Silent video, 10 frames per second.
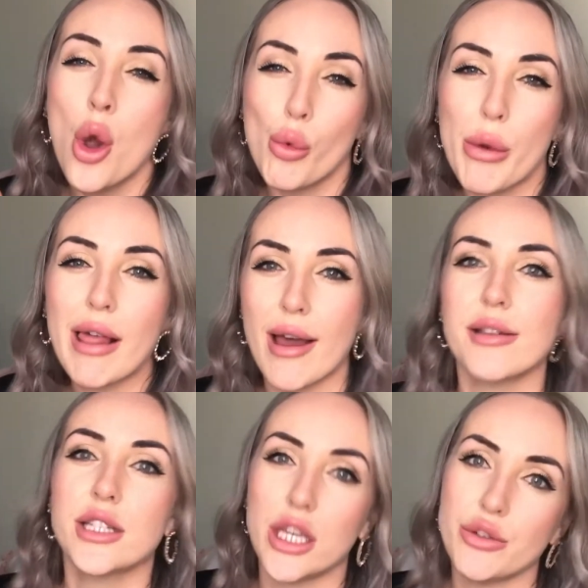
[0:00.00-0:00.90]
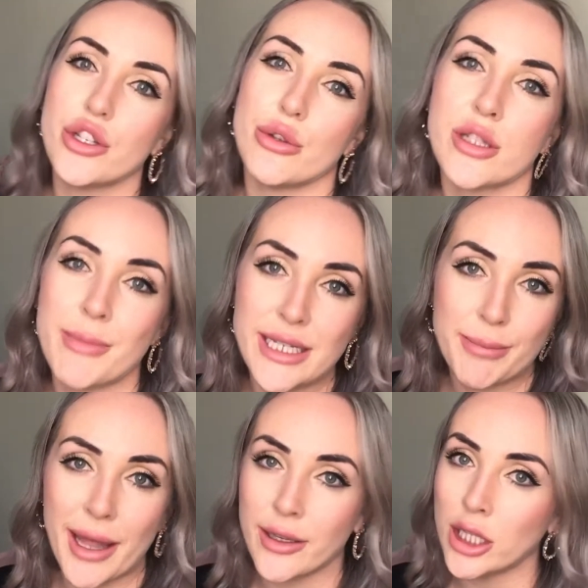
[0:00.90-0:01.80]
will ask you to do some
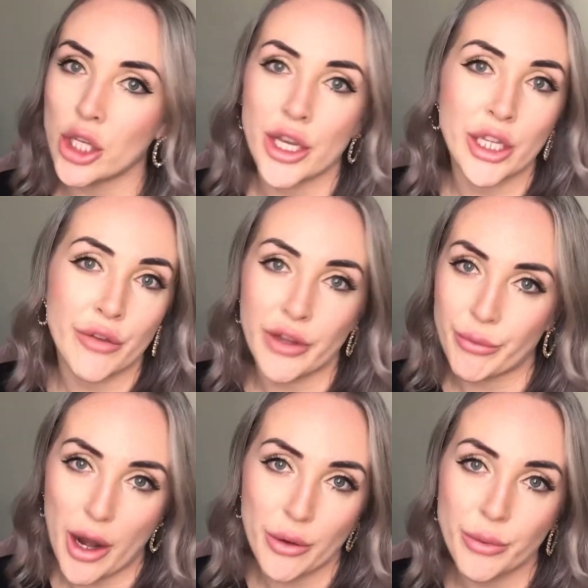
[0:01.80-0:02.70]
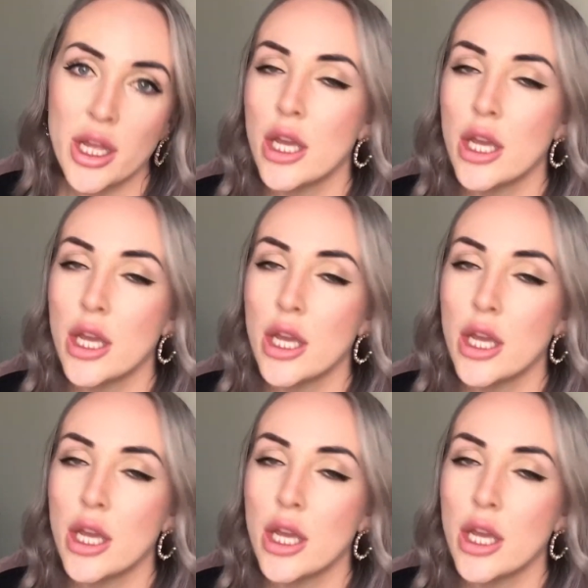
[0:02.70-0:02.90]
independent learning of your own.